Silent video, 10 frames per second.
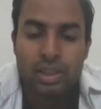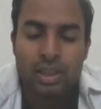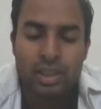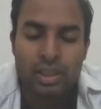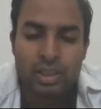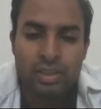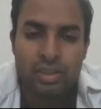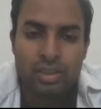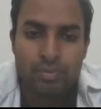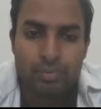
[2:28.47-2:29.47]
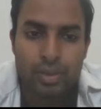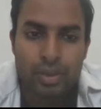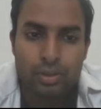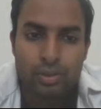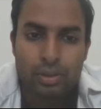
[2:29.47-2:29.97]
And
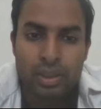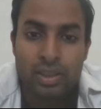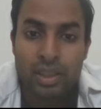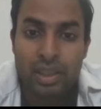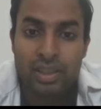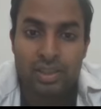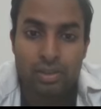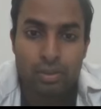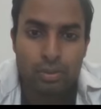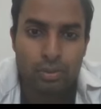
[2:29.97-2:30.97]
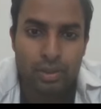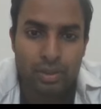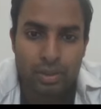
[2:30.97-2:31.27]
so it needs to